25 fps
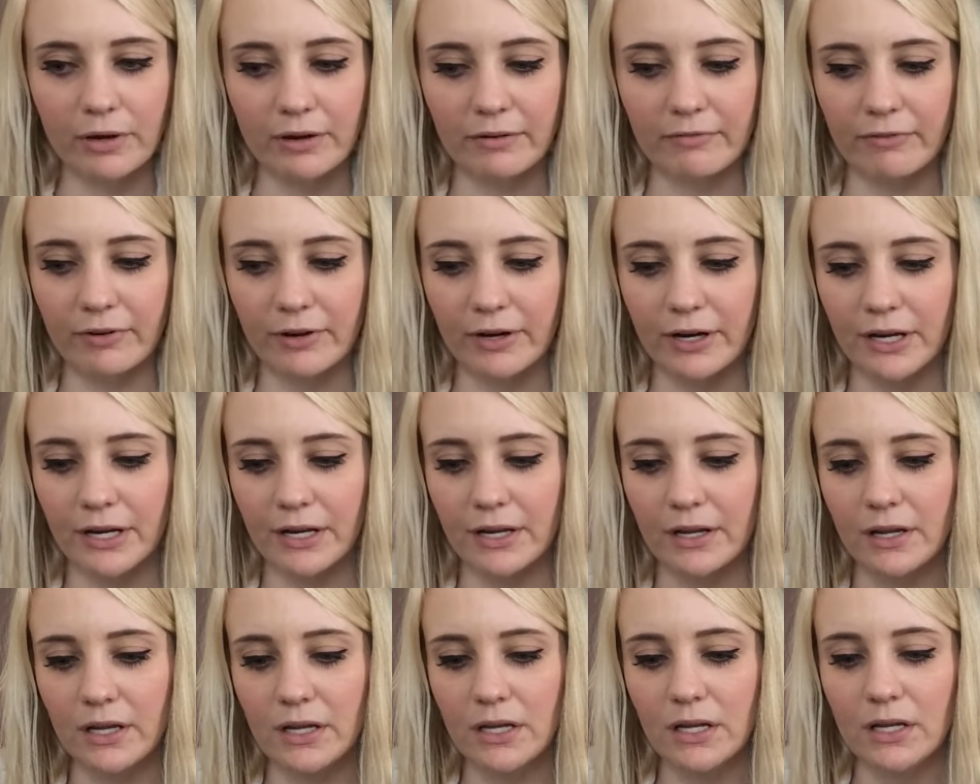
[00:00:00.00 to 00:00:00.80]

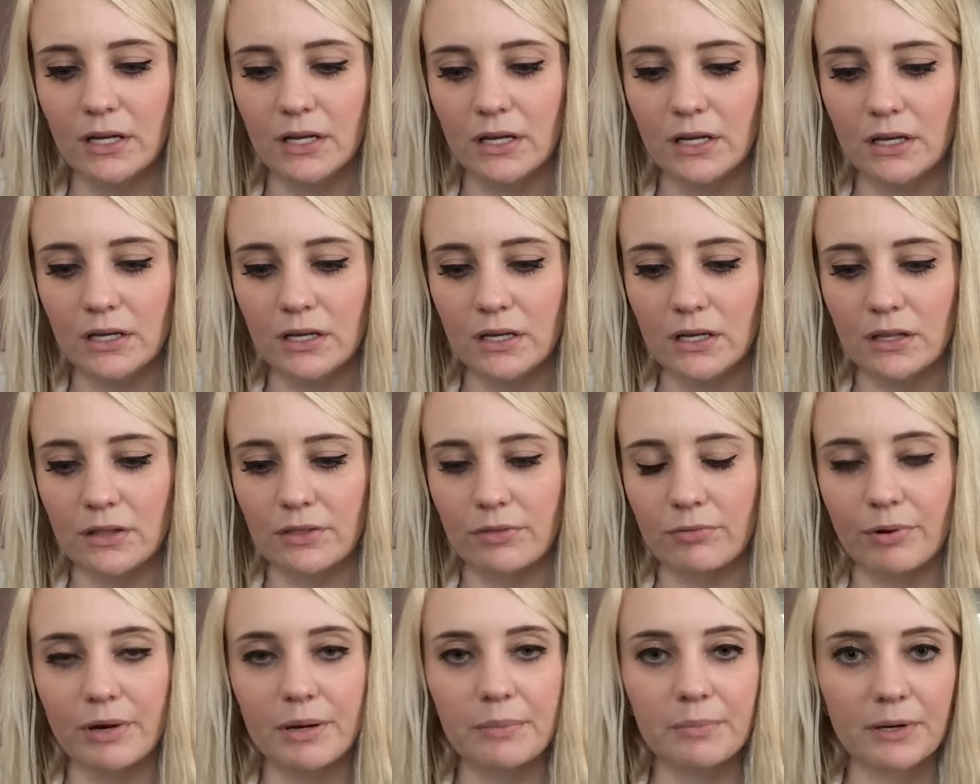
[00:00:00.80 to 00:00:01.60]
every
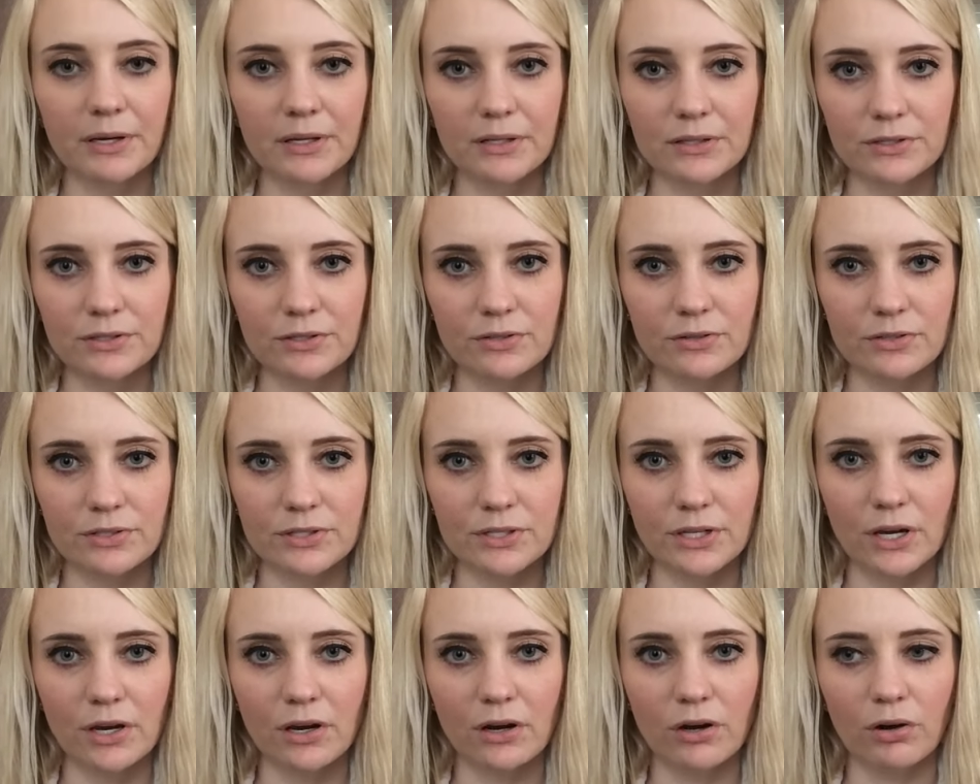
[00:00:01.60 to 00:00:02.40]
3 months or
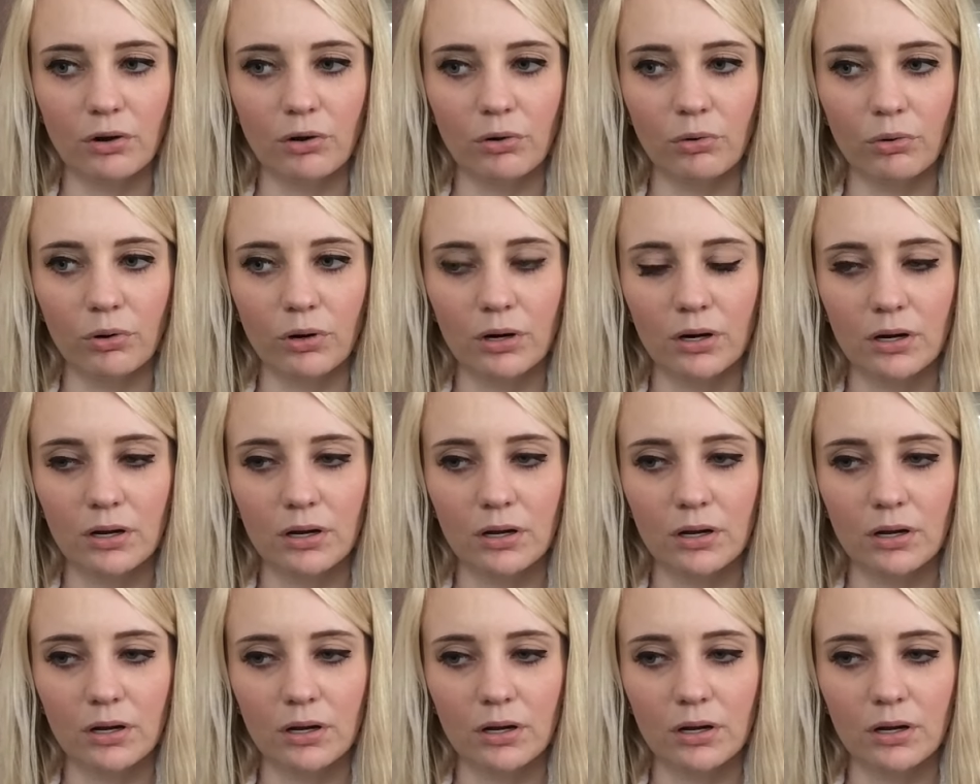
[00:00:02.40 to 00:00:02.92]
so.